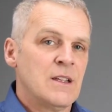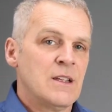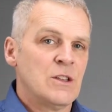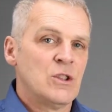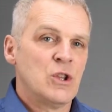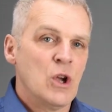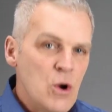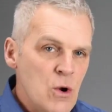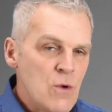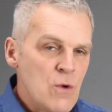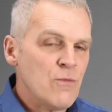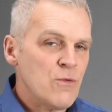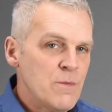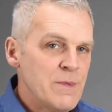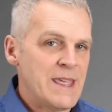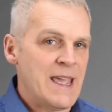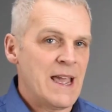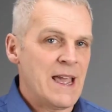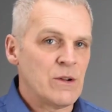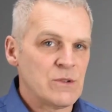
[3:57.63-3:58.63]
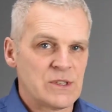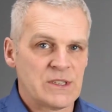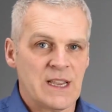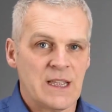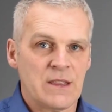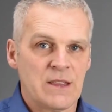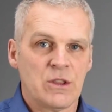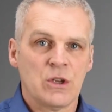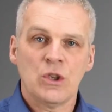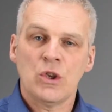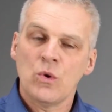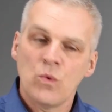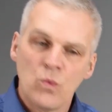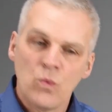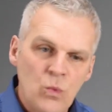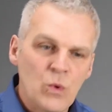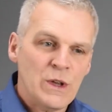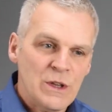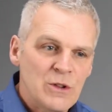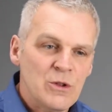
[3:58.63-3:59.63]
Know from the outset that you
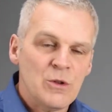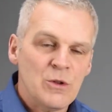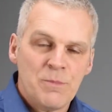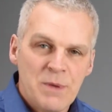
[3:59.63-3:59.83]
will